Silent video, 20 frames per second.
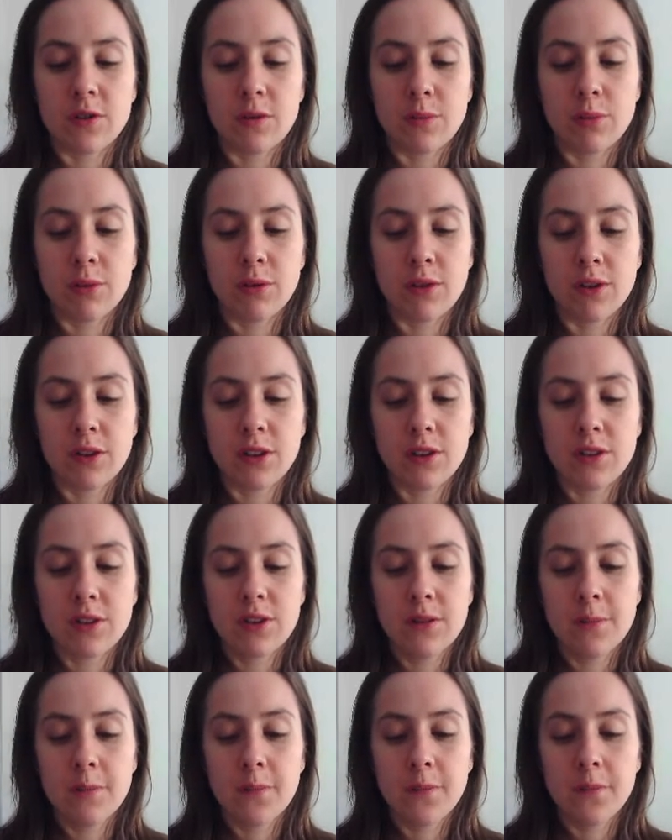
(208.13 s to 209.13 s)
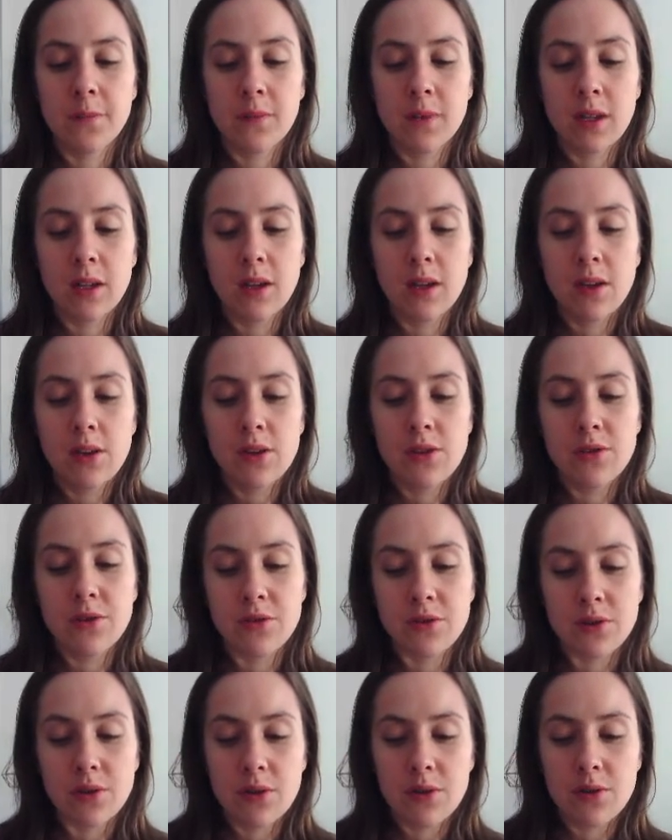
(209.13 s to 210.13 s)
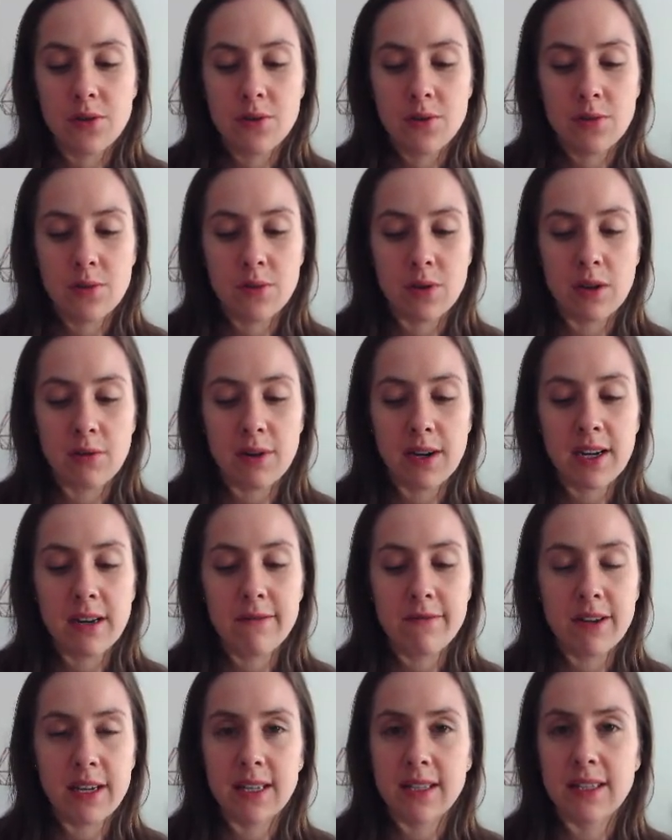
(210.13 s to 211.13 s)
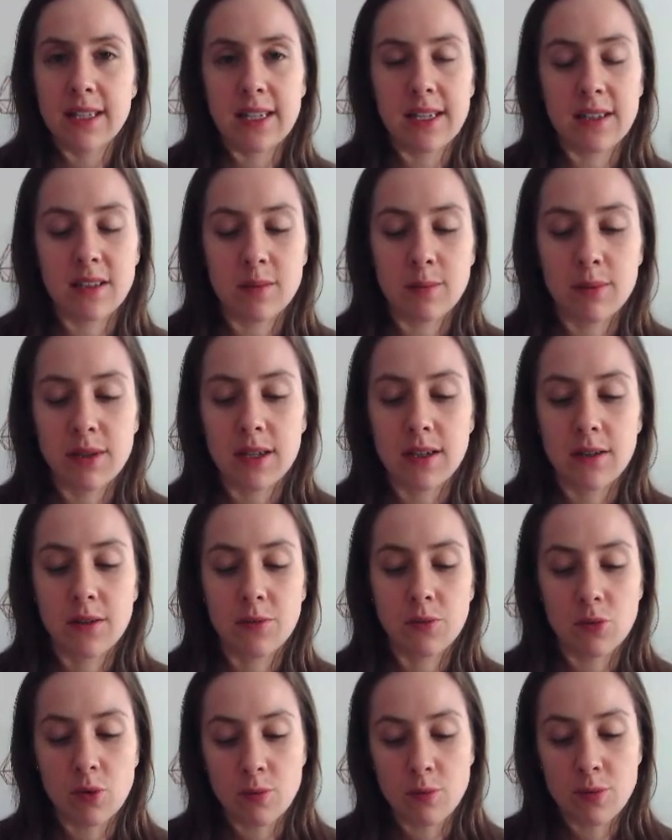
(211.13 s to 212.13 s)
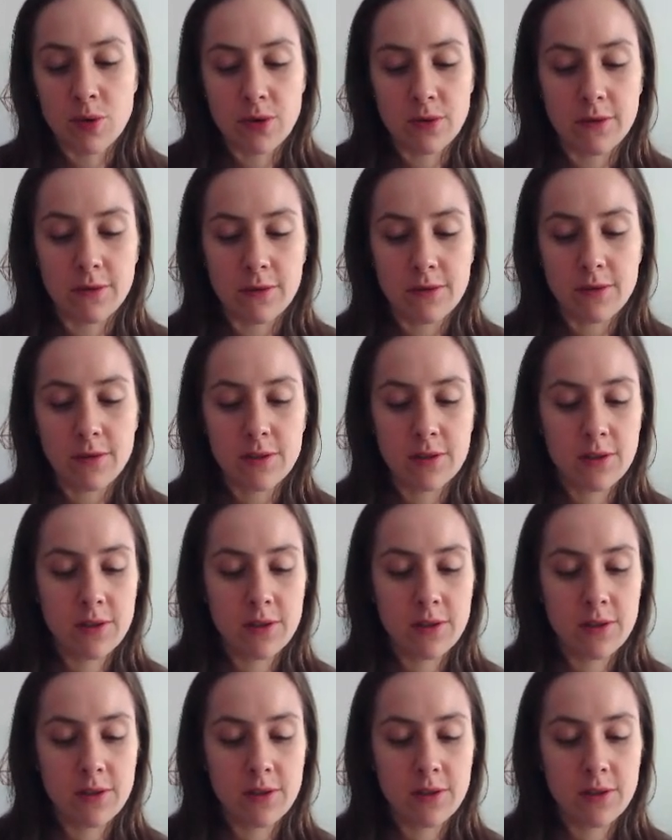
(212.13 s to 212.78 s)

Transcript: of production. So I reckon VAT has been removed,